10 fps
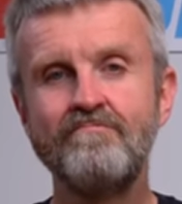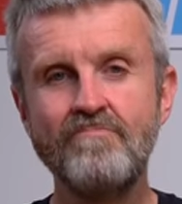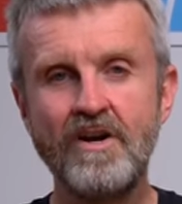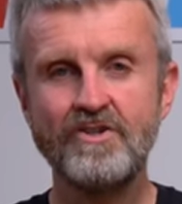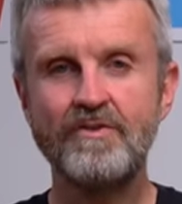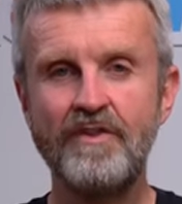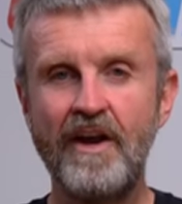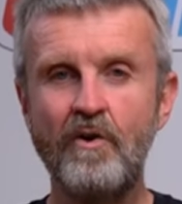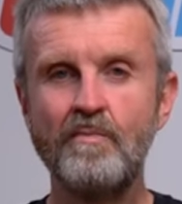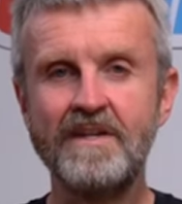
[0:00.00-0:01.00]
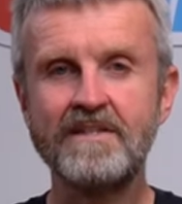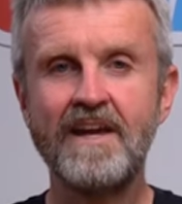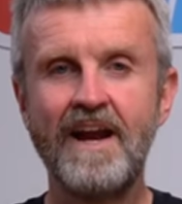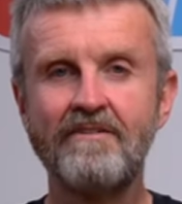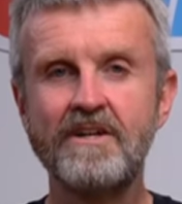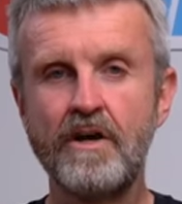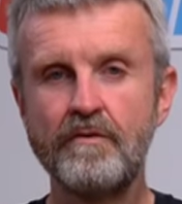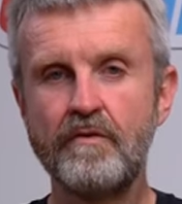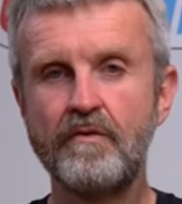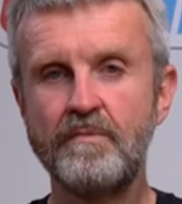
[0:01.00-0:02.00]
Much of the helmet is carried
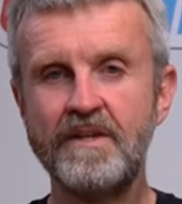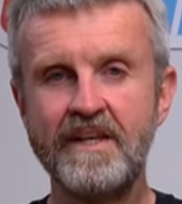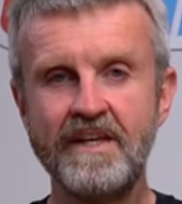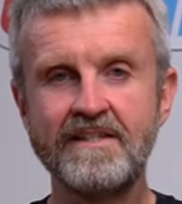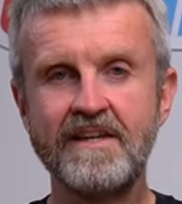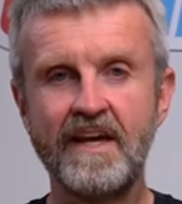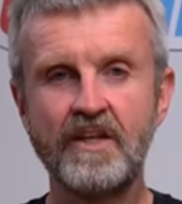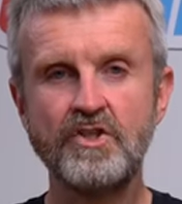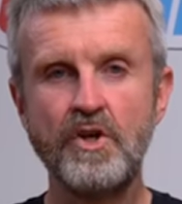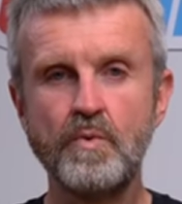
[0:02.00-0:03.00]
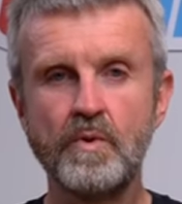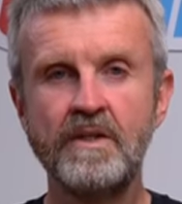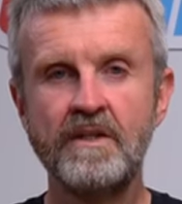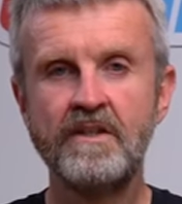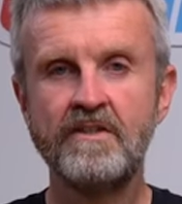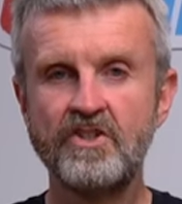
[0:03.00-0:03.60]
over from the Neotec 2. The